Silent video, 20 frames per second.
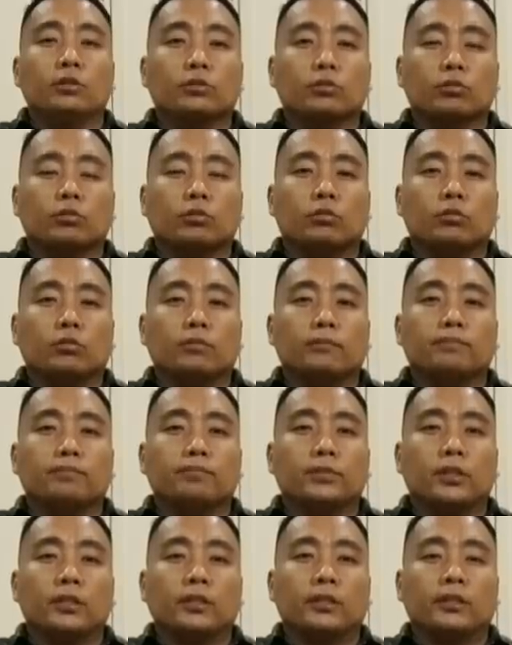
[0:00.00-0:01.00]
so
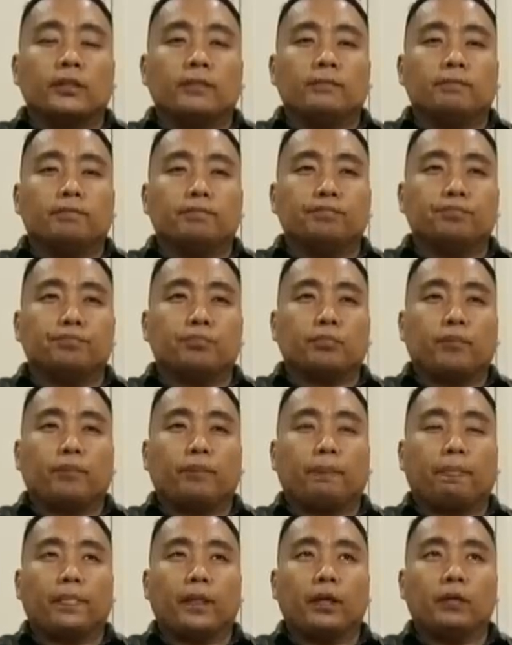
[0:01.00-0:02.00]

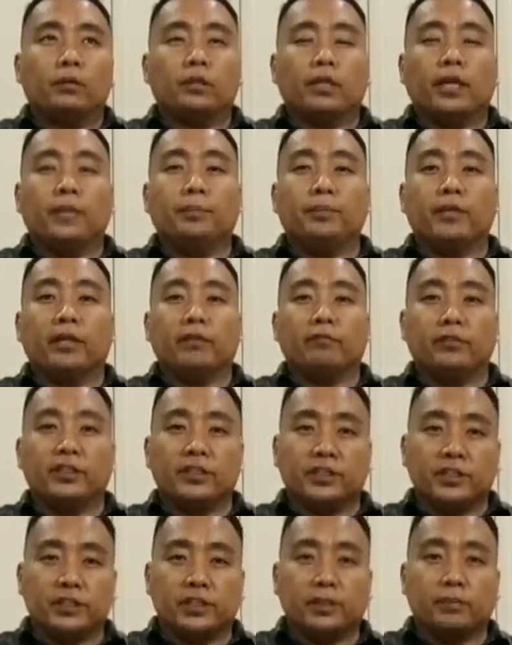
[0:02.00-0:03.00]
the NPF
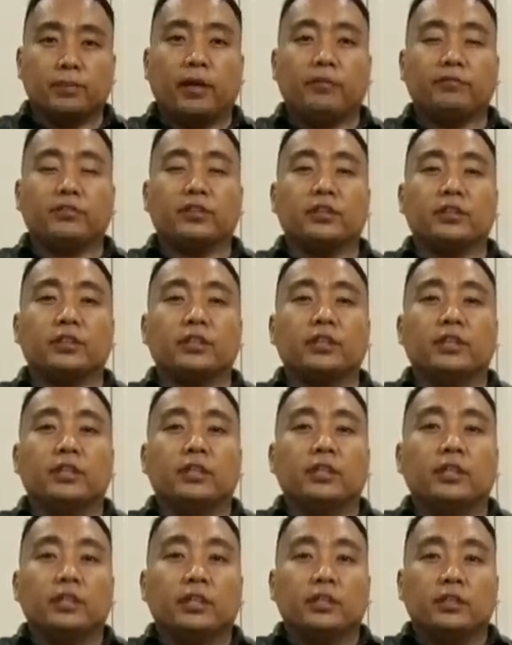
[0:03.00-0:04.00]
leadership after
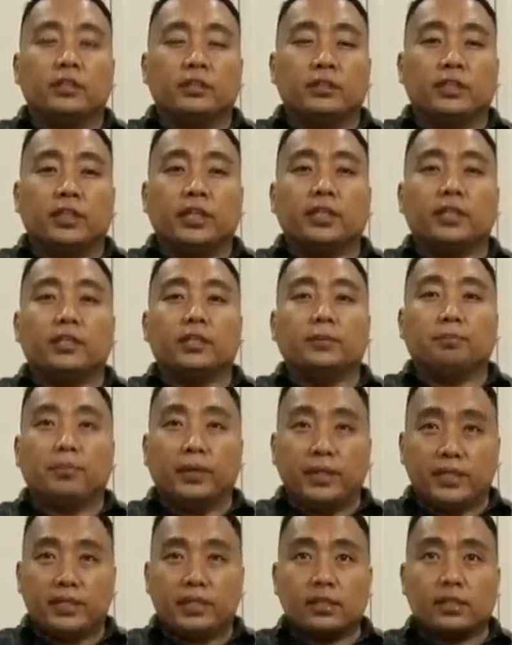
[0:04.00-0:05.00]
getting the
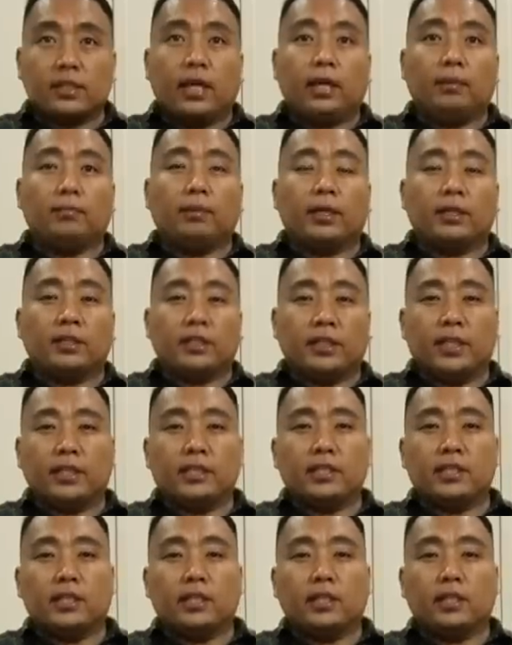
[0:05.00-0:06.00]
pulse ek bar
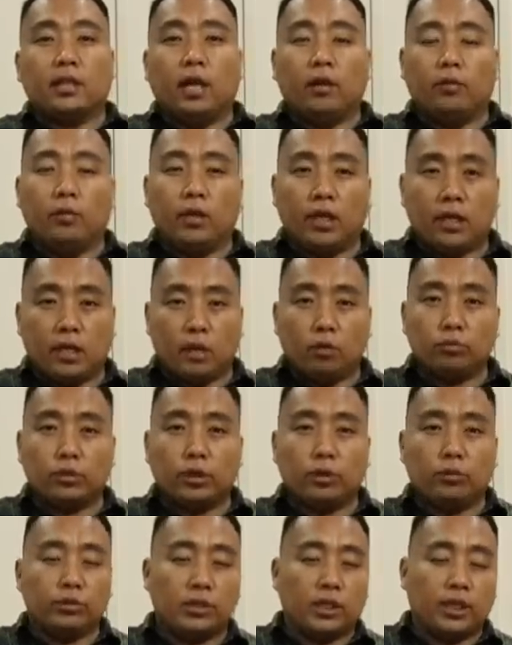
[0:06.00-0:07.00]
ticket digena hawa ground
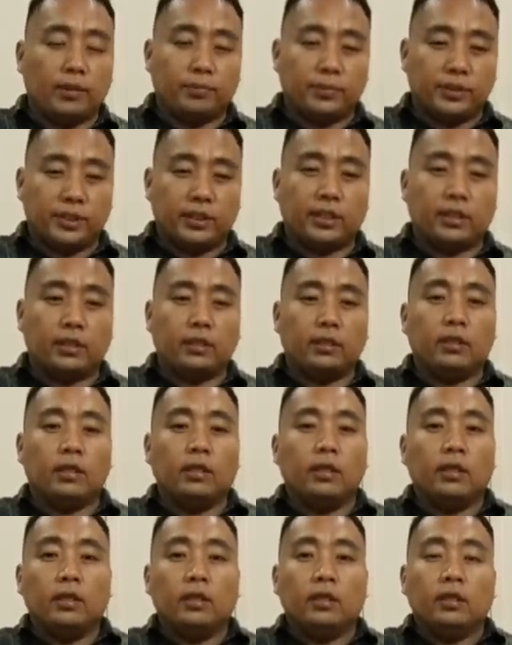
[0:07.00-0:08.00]
de gusa piche de
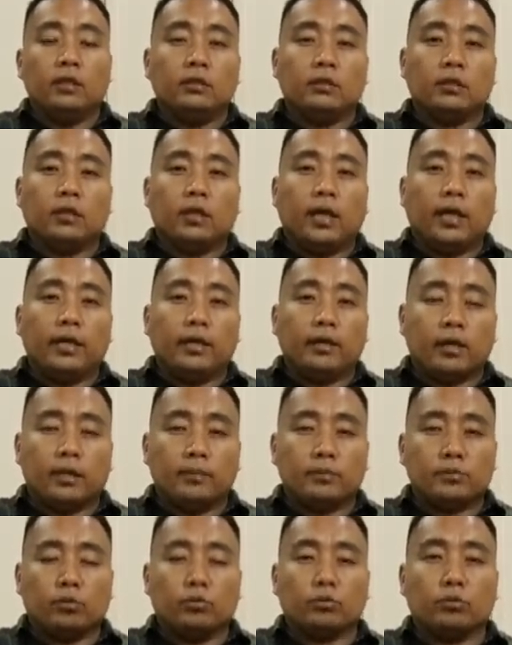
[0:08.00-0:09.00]
the higher
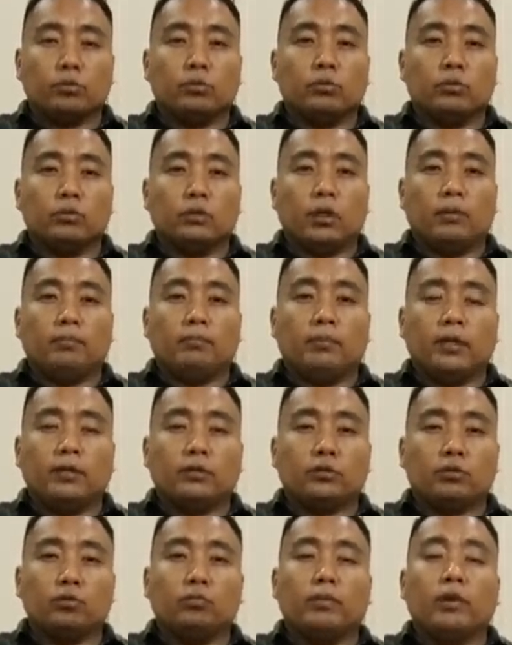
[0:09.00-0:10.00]
ups also my
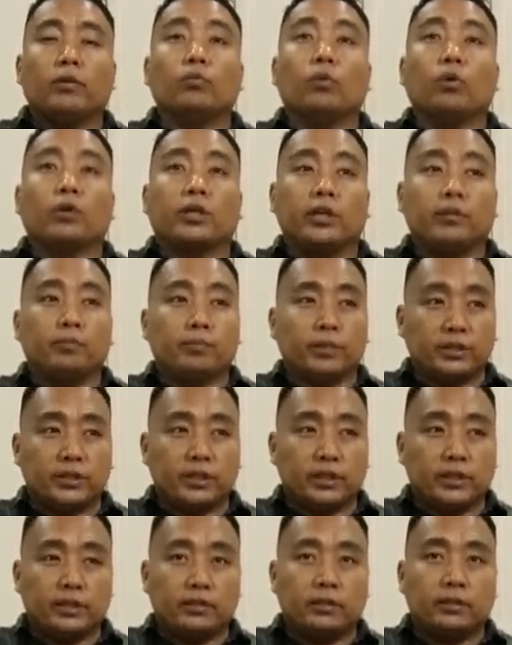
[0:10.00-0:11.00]
through my working
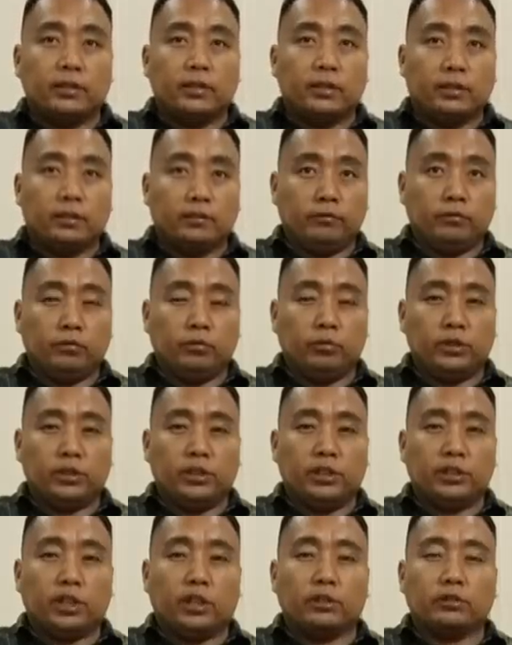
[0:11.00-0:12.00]
president who
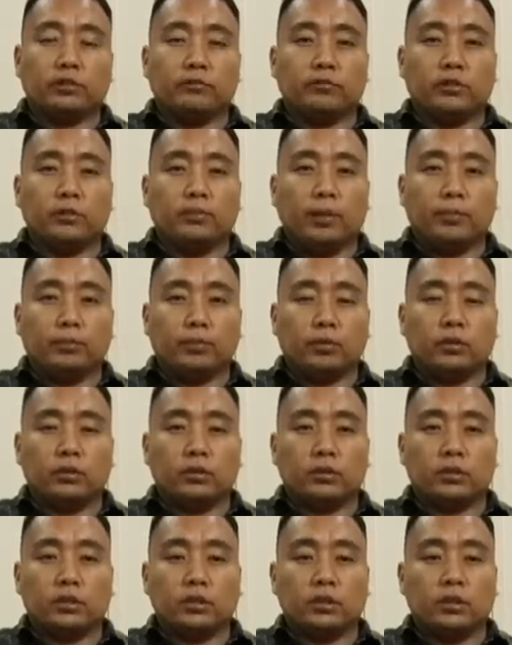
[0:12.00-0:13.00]
is in charge of Dimapur
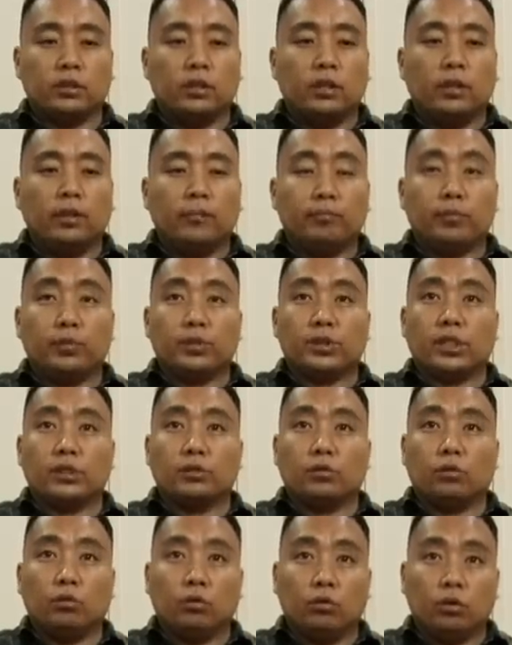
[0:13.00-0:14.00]
sir
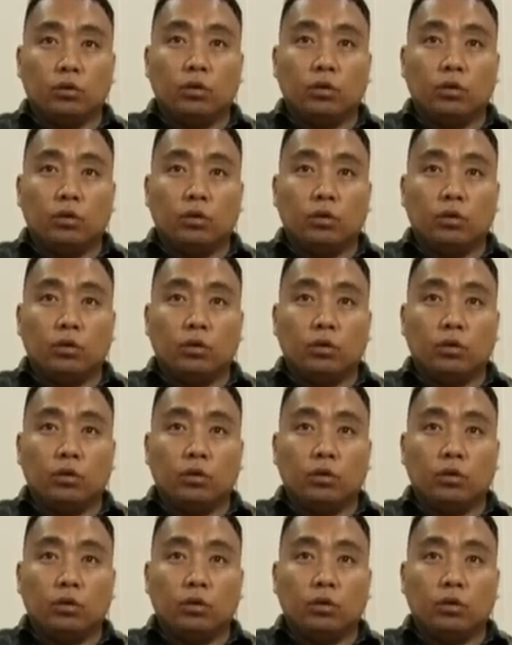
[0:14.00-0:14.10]
Posazo